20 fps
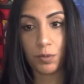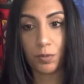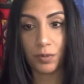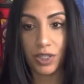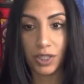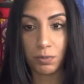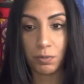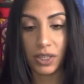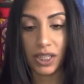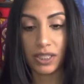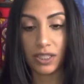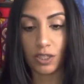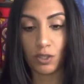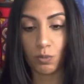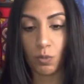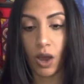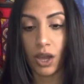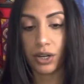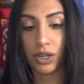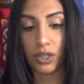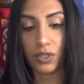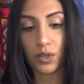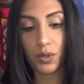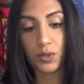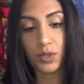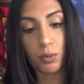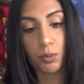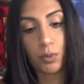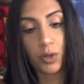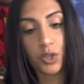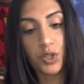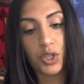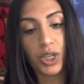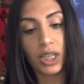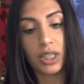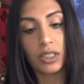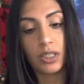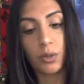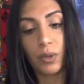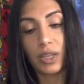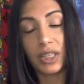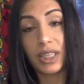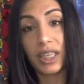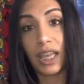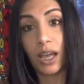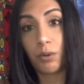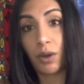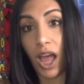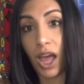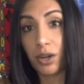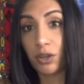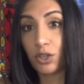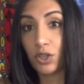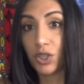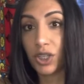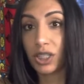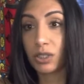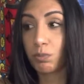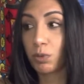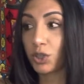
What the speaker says: displaces water, it's also pushing and squeezing out energies,